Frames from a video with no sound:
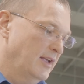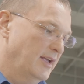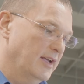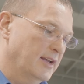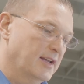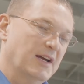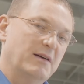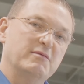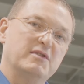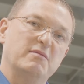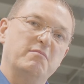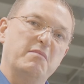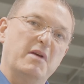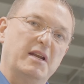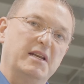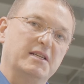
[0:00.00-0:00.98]
it comes
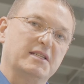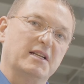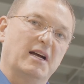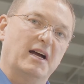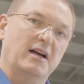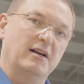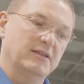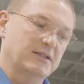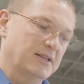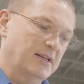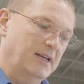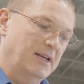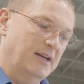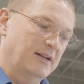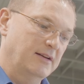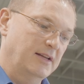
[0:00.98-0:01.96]
in many styles
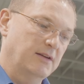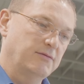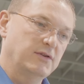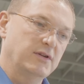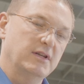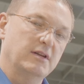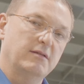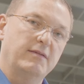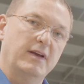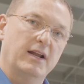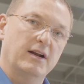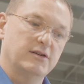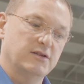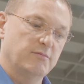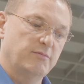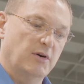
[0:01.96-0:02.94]
and gives you the
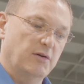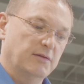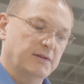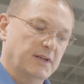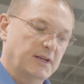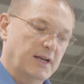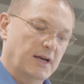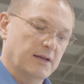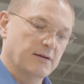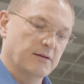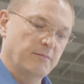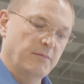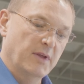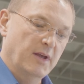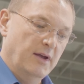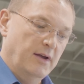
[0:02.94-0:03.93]
advantage of both
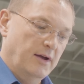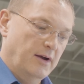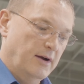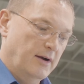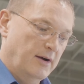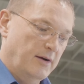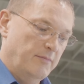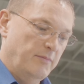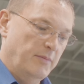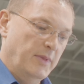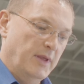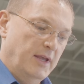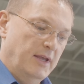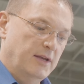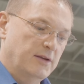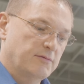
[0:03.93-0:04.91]
together.
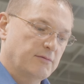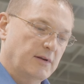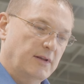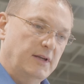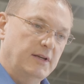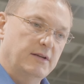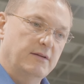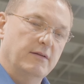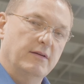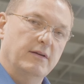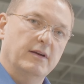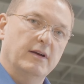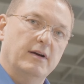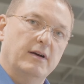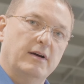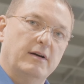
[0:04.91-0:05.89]
Is really
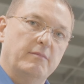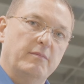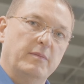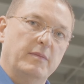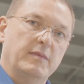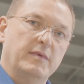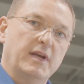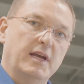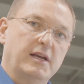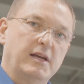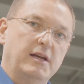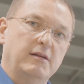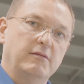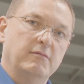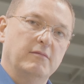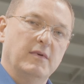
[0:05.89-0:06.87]

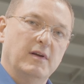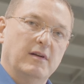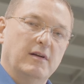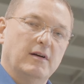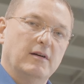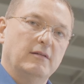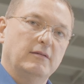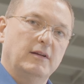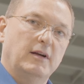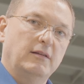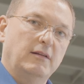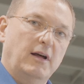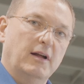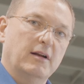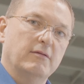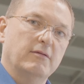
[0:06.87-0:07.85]
taking a
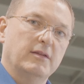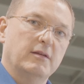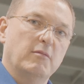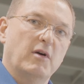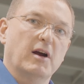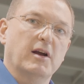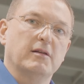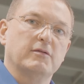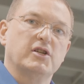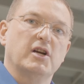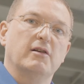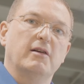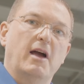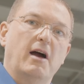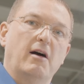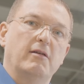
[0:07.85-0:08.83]
lot of the market
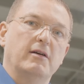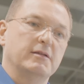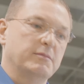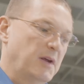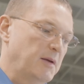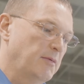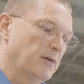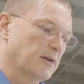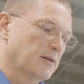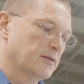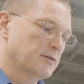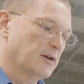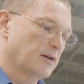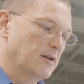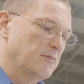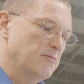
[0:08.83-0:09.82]
share now, as people are
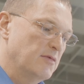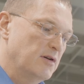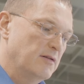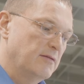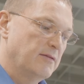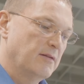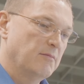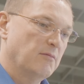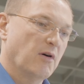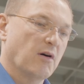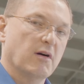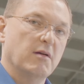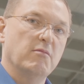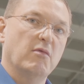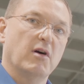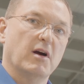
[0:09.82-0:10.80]
starting to move
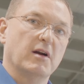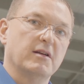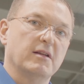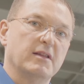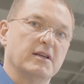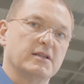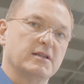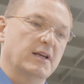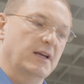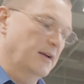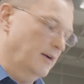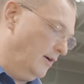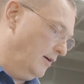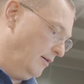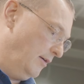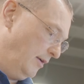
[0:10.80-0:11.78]
more and more to this
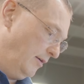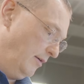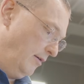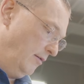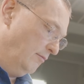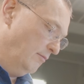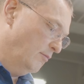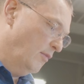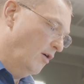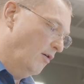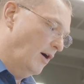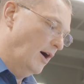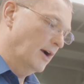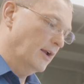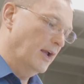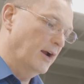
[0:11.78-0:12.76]

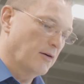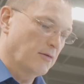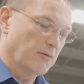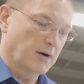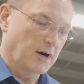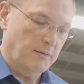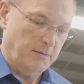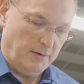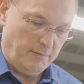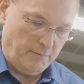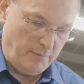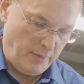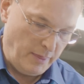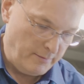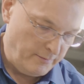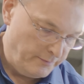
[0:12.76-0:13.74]
Mohawk Aero carpet.
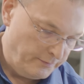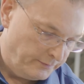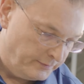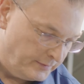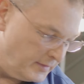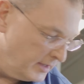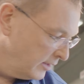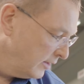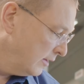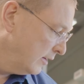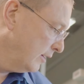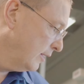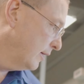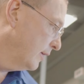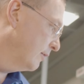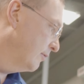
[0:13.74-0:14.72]

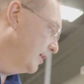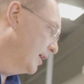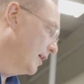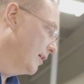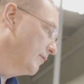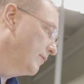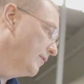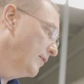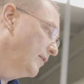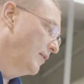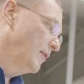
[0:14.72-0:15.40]
Then we have